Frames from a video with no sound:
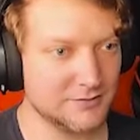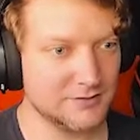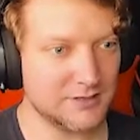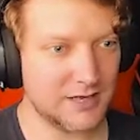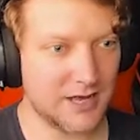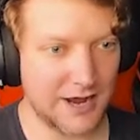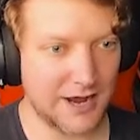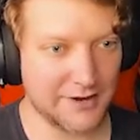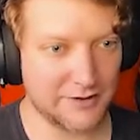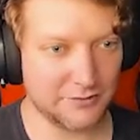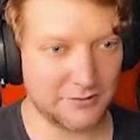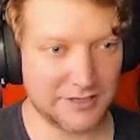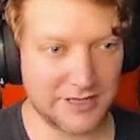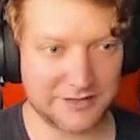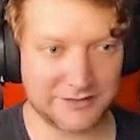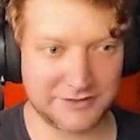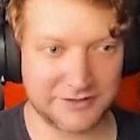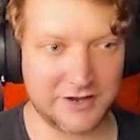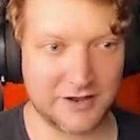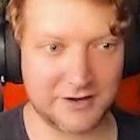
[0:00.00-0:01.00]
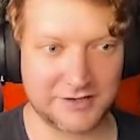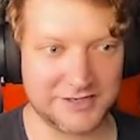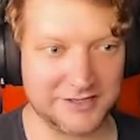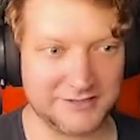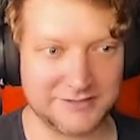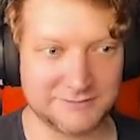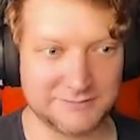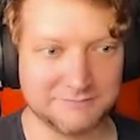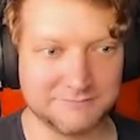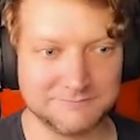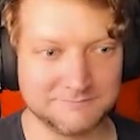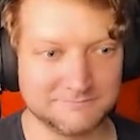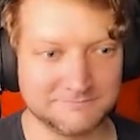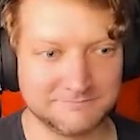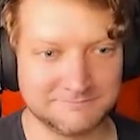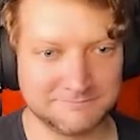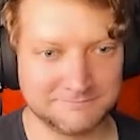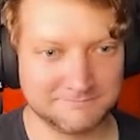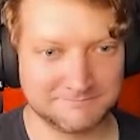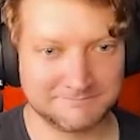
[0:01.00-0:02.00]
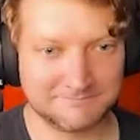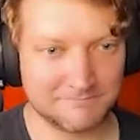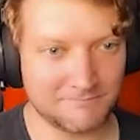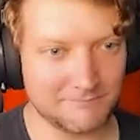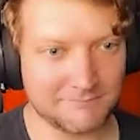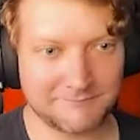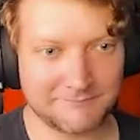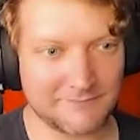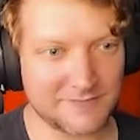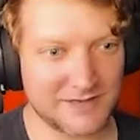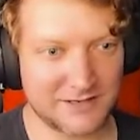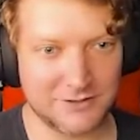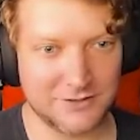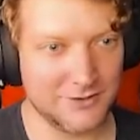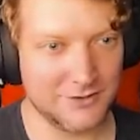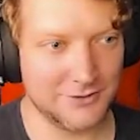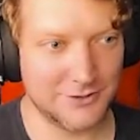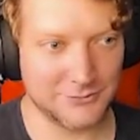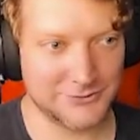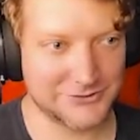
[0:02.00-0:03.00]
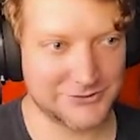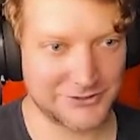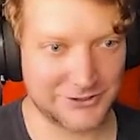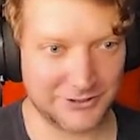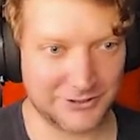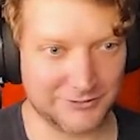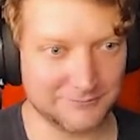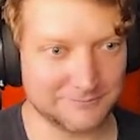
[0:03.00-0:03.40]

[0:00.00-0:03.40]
I don't like the doggies. No, sir.